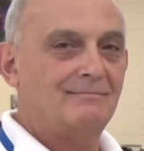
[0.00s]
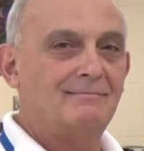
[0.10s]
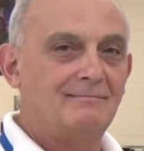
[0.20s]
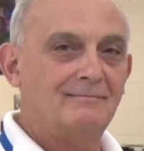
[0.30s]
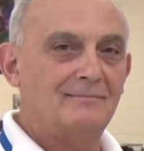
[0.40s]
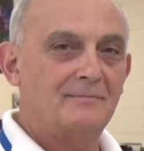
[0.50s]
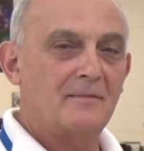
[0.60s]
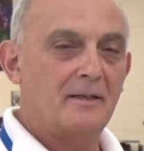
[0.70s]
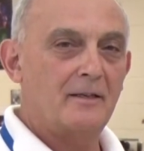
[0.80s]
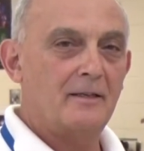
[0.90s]

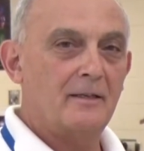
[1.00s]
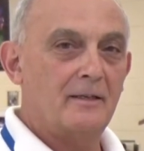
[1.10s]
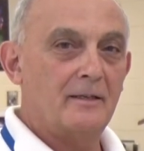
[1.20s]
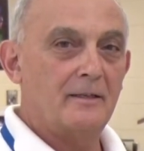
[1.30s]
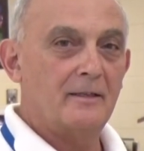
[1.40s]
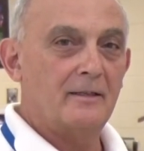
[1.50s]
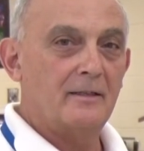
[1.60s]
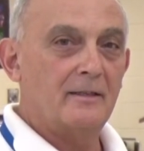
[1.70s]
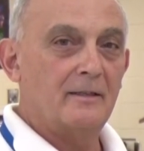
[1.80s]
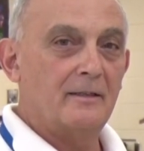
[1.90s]

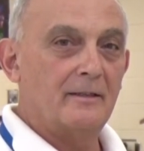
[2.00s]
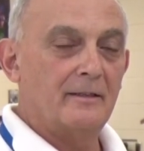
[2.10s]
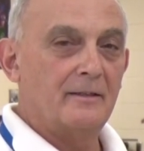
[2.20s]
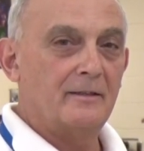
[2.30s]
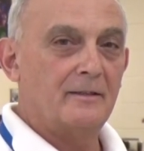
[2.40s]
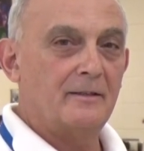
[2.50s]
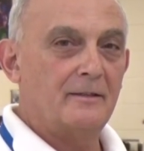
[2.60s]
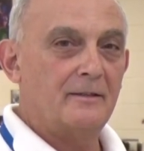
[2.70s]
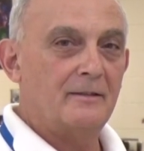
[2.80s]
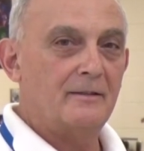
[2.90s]

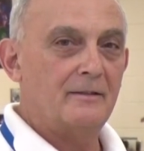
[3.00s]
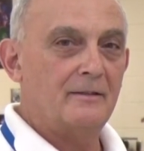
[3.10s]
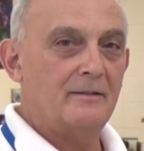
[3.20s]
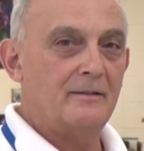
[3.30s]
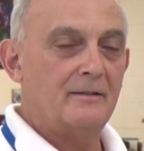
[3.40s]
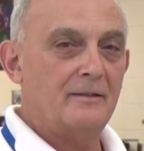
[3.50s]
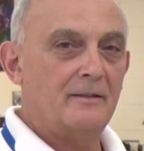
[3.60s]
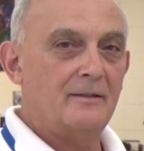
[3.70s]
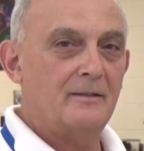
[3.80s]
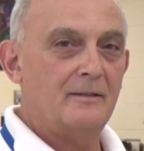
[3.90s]

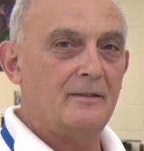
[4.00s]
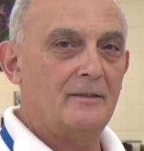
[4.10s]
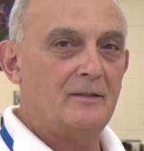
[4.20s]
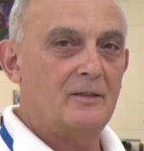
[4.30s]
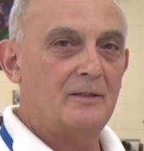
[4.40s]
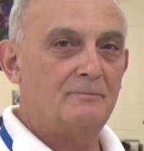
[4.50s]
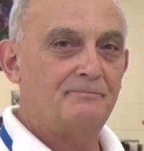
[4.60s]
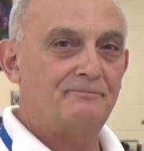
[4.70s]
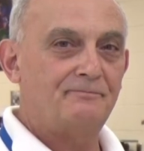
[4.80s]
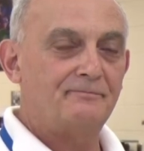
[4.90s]

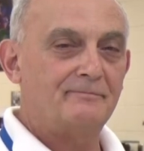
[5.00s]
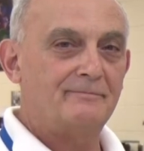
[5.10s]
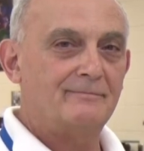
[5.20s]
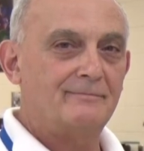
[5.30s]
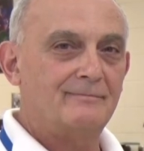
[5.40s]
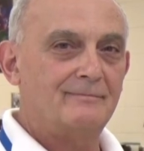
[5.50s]
This person isn't speaking.